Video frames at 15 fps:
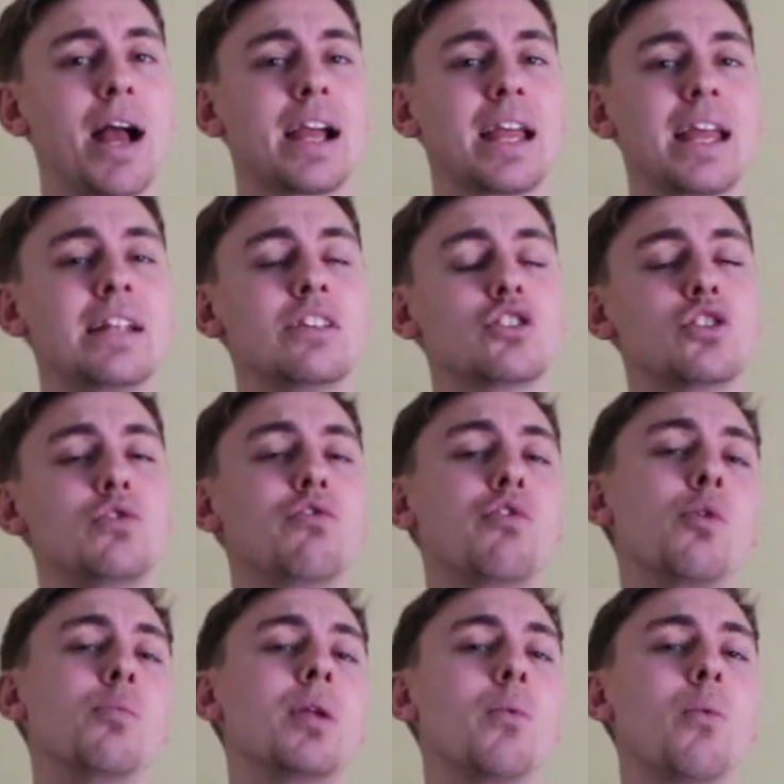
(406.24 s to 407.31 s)
back into
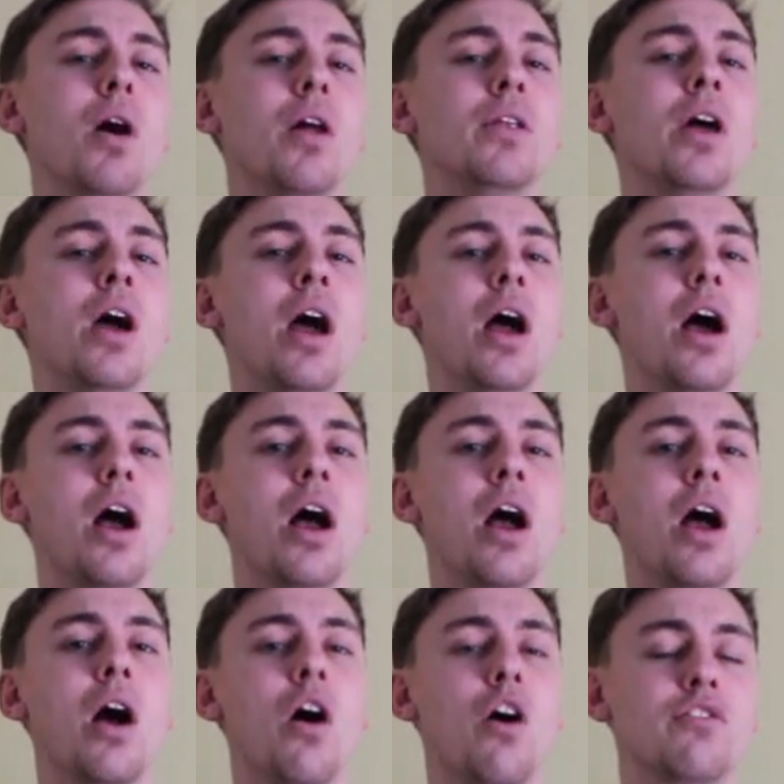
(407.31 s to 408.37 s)
Formula One
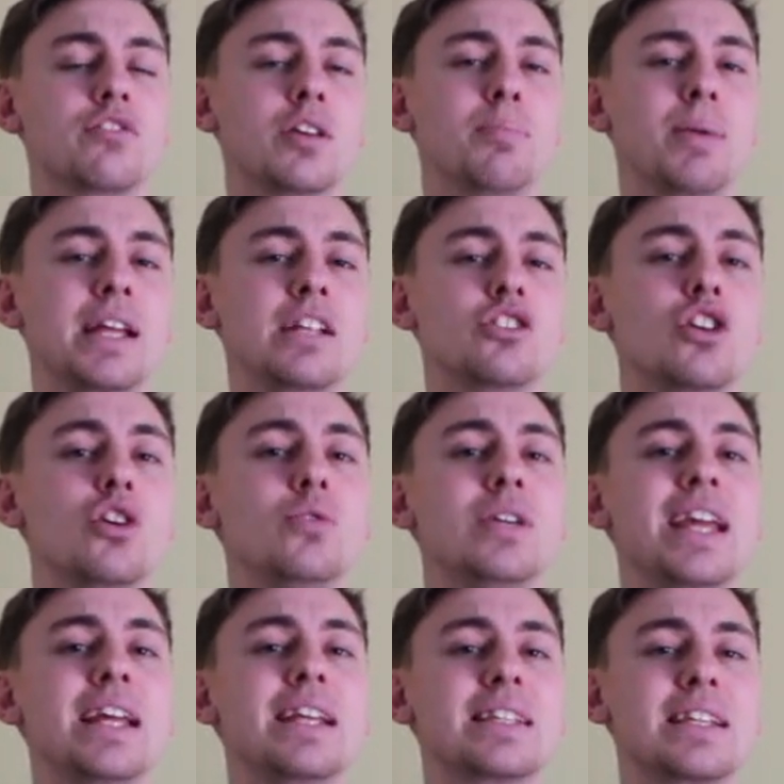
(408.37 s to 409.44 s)
after being 2
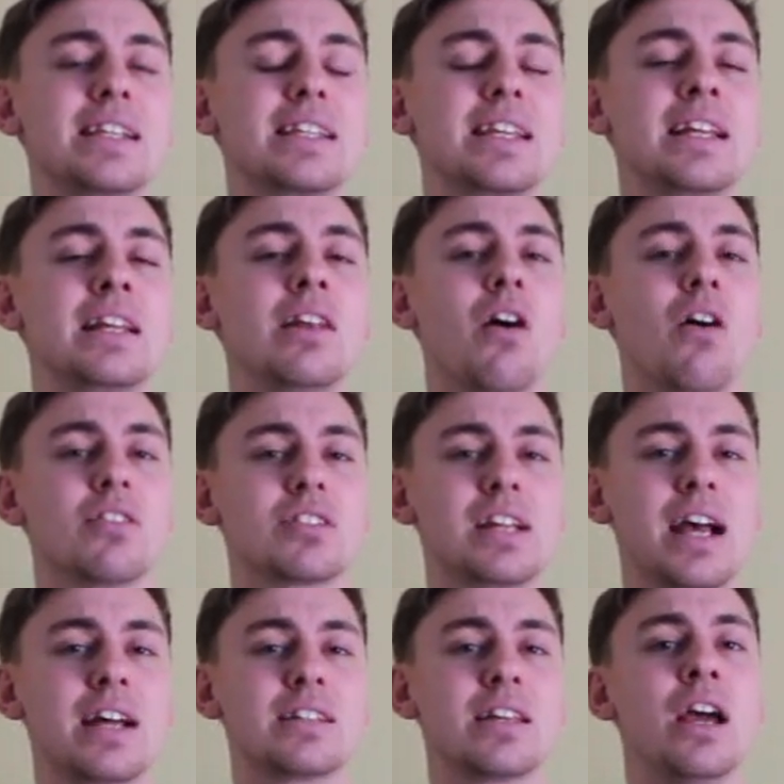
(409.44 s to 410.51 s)
years since he last
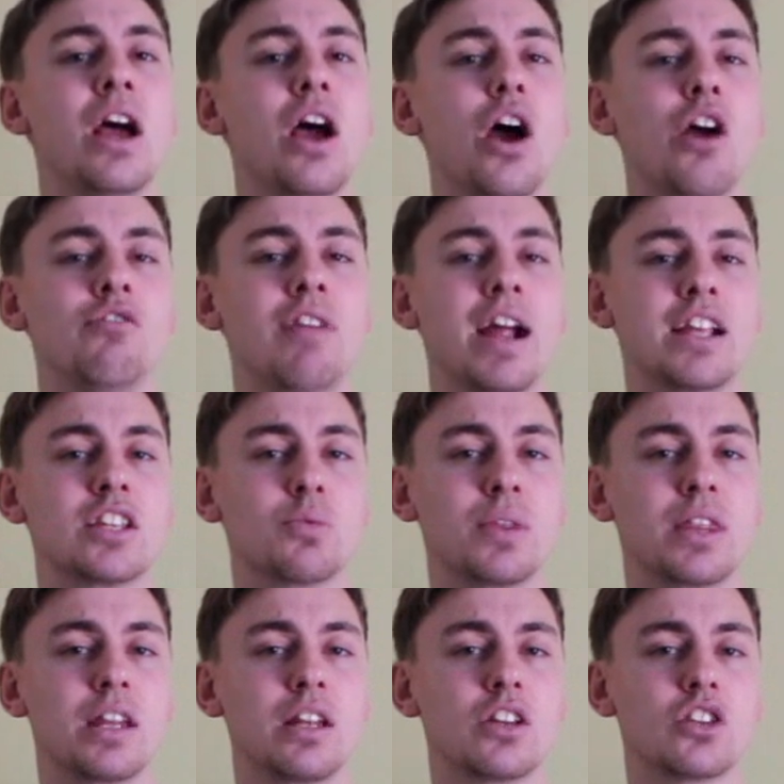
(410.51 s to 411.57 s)
had a race
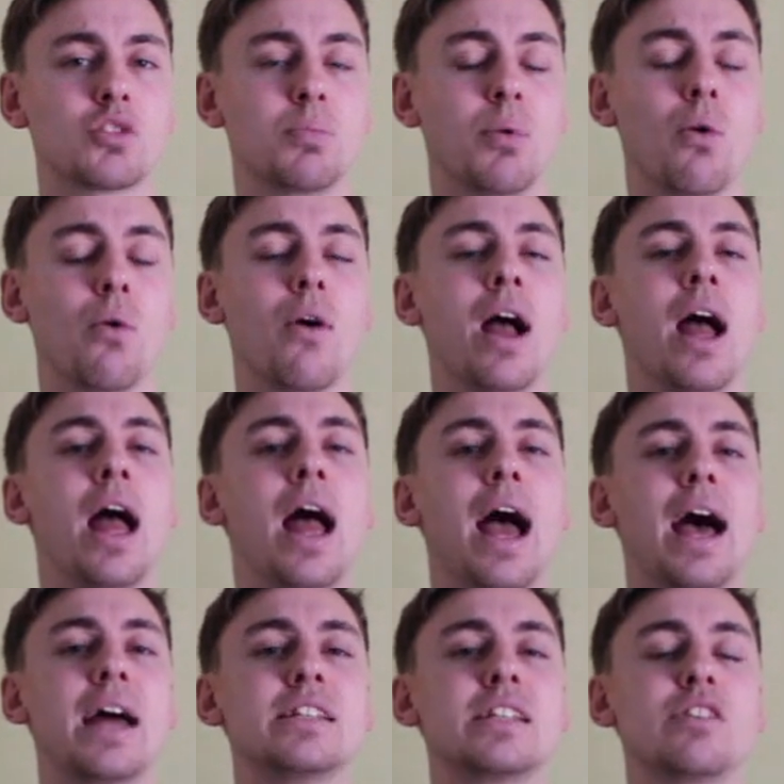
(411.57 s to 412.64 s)
within the sport,
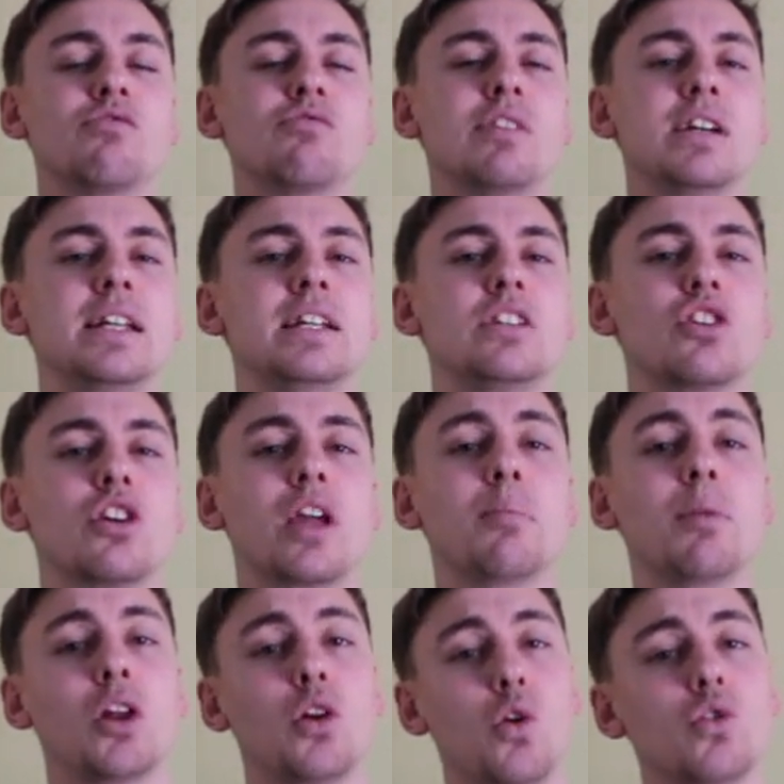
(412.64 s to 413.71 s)
and it really took
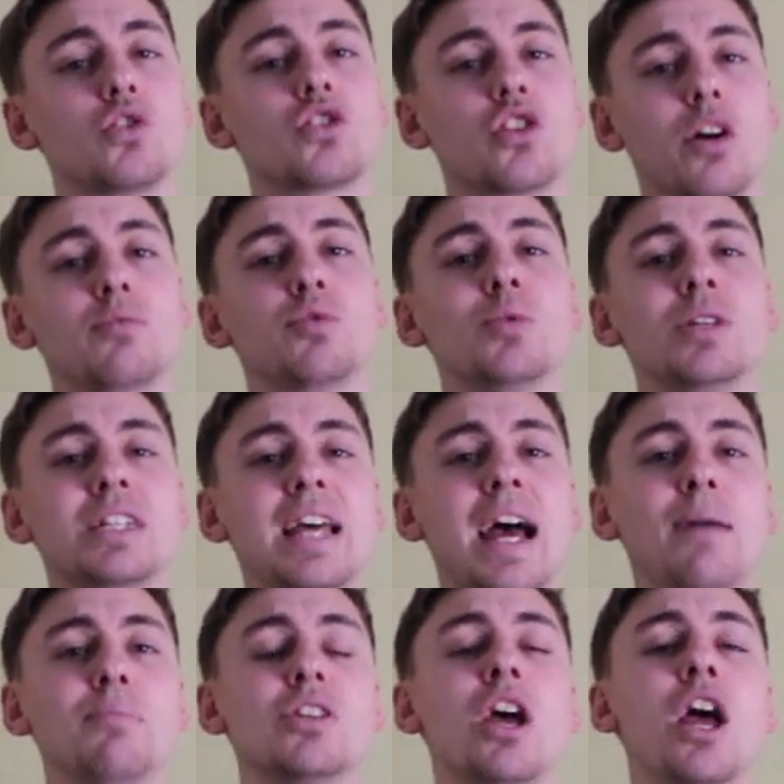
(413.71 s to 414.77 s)
him a long time to
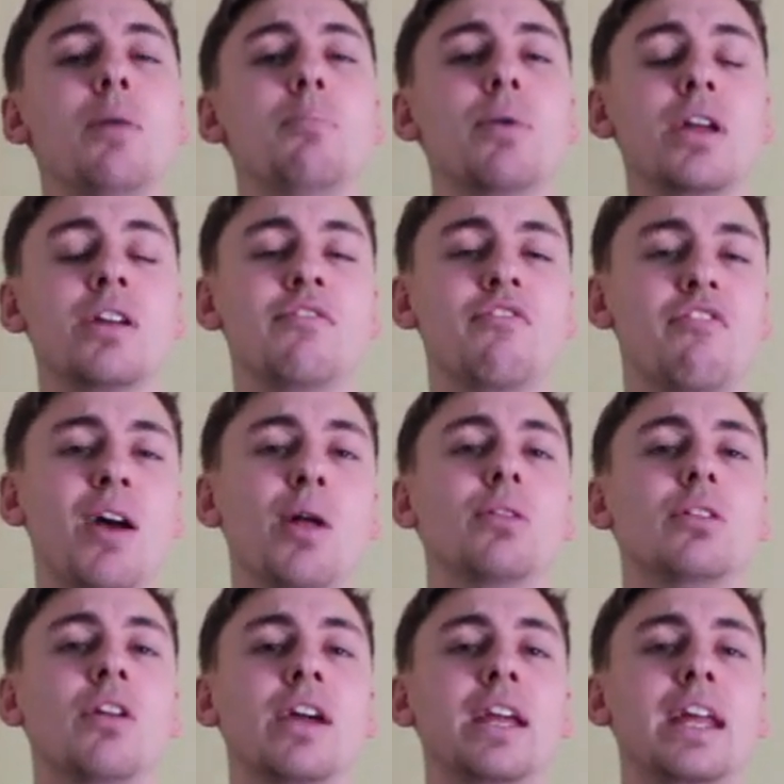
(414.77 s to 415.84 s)
adapt, but he
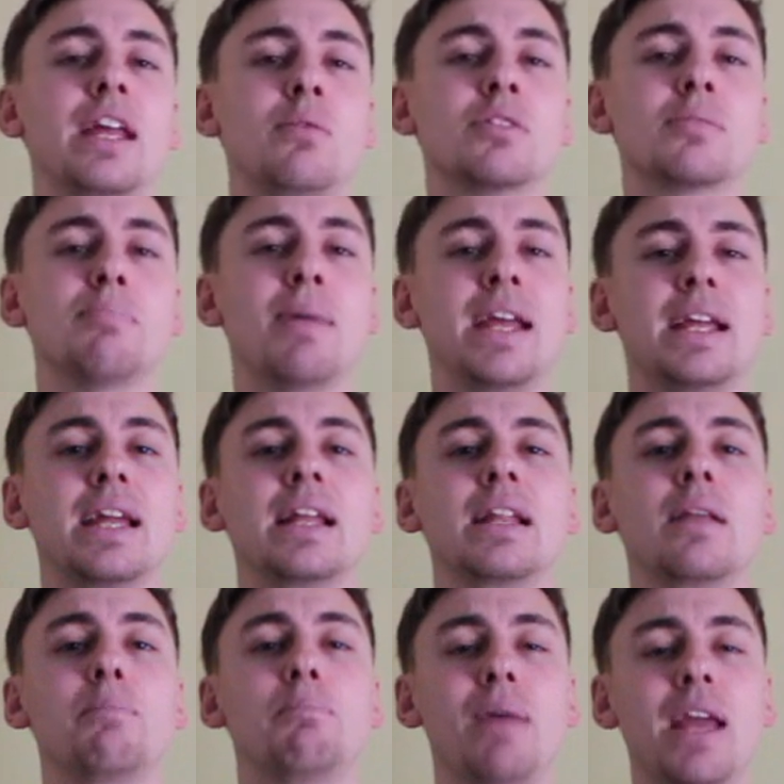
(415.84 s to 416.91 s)
felt like he was
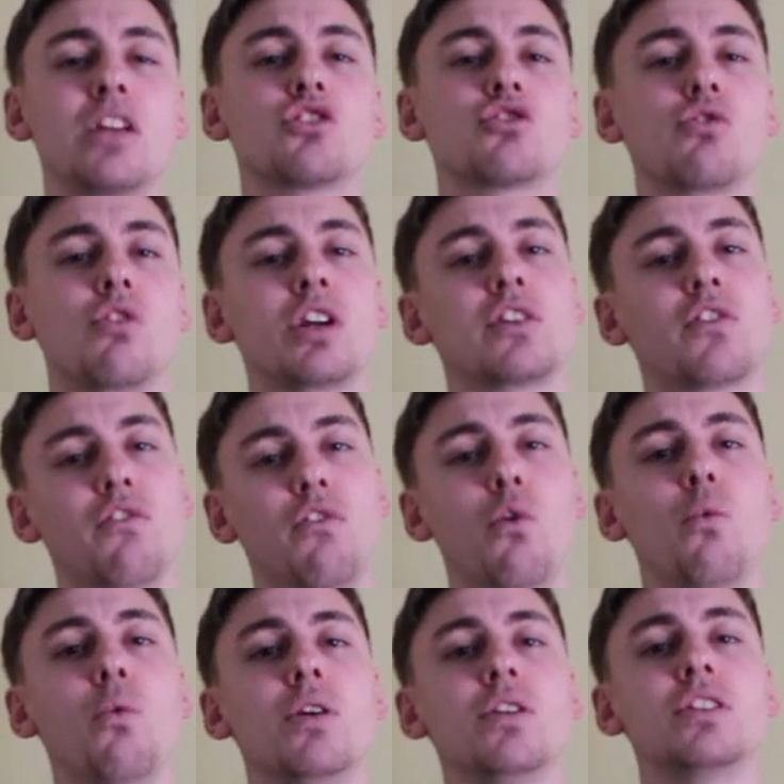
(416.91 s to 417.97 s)
making big strides
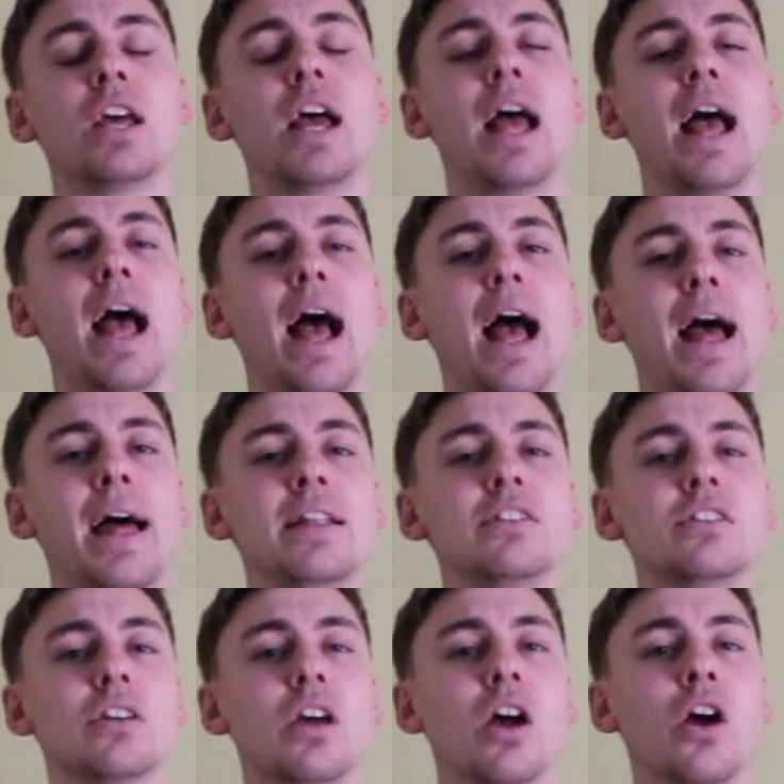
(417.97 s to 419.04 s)
forward
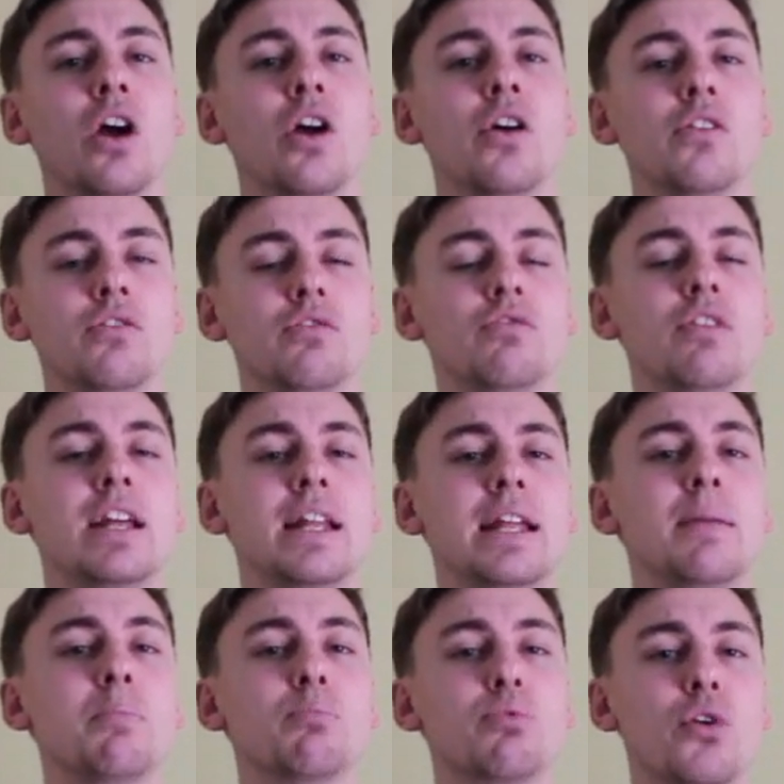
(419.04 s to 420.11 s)
and
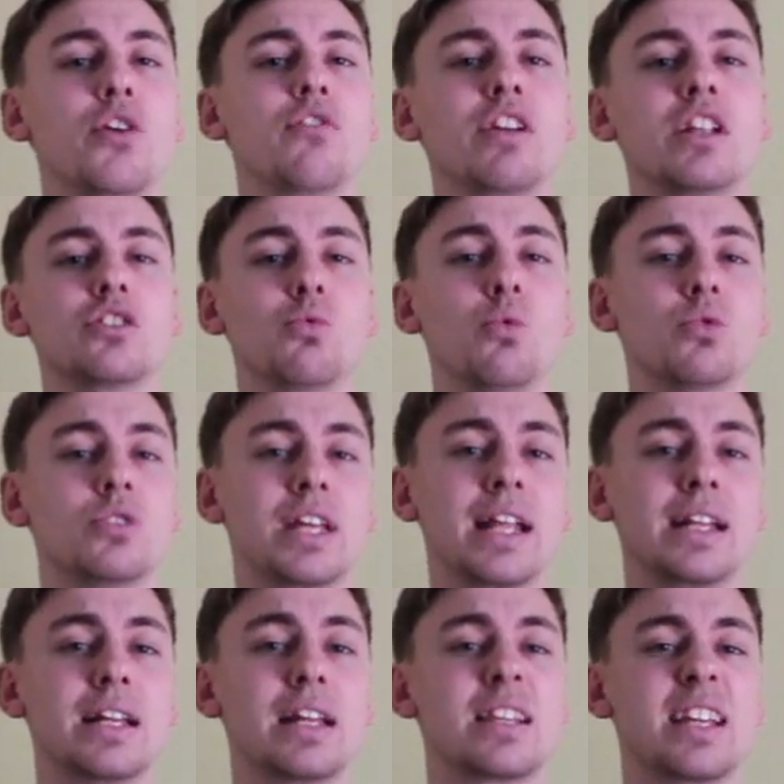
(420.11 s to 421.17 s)
really improving towards the
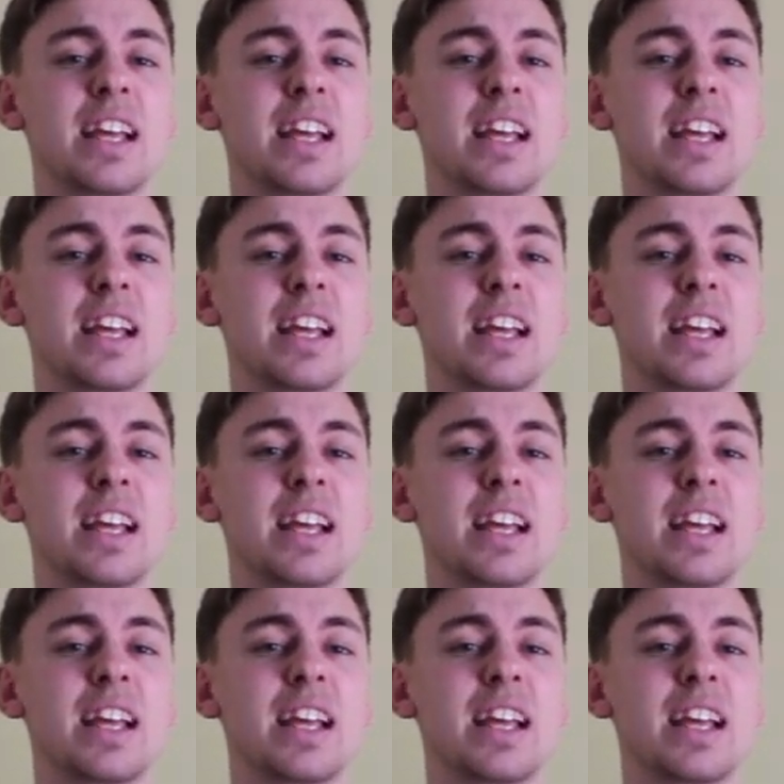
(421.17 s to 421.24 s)
end of the